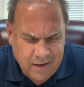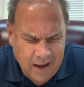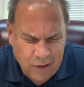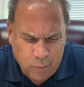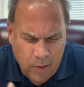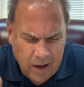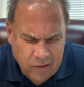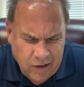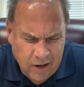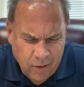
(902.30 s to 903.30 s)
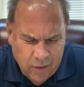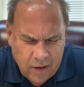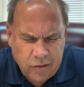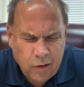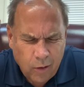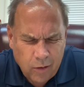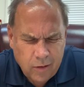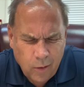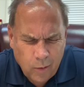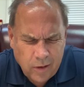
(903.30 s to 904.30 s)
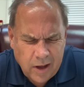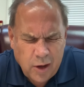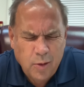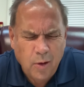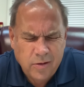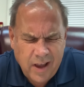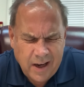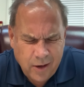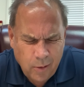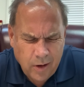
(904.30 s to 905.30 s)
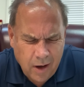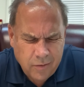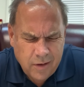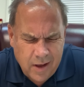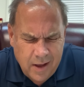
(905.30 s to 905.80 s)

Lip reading: takes place here on this earth, Lord, that you don't take note of.